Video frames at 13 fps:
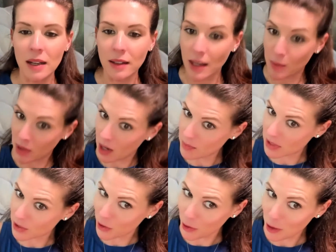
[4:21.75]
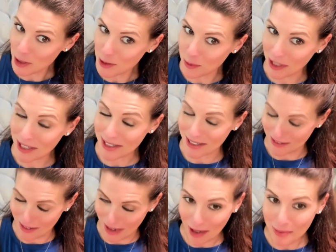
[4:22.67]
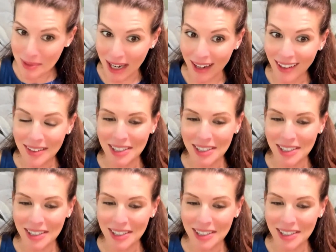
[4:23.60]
they become discouraged when it's not obtained,